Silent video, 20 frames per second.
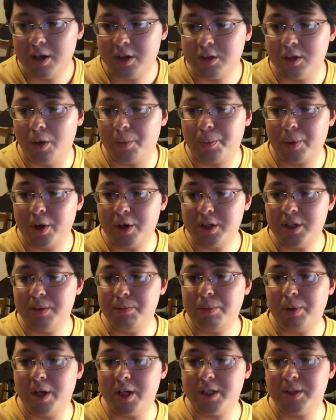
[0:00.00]
So person
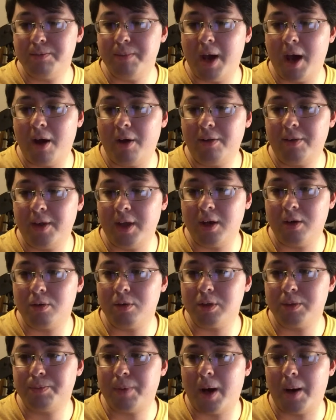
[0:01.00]
plus mouth
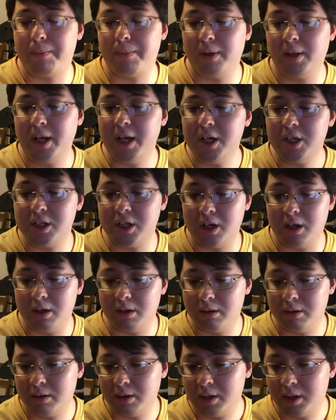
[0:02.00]
equals population.
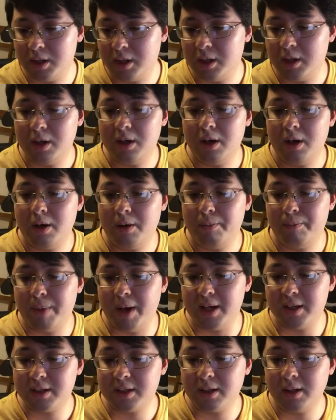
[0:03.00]

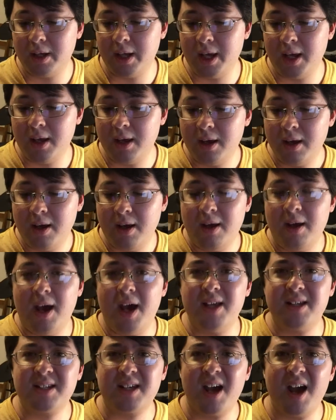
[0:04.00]
Basically,
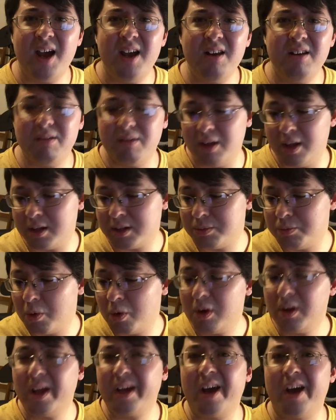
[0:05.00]
it's
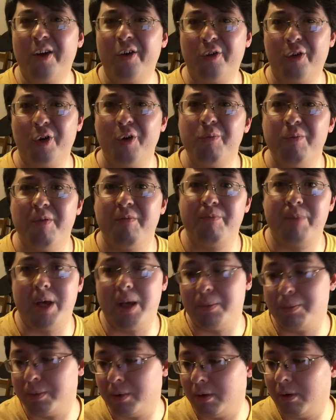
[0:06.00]
more like a group of
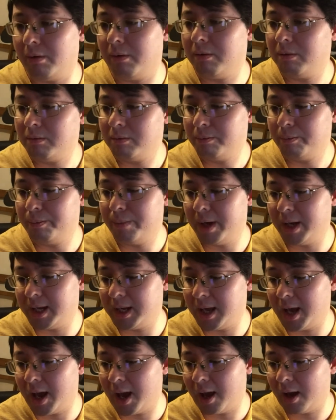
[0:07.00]
people, but
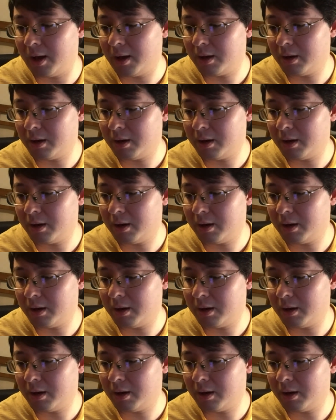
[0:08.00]
yeah.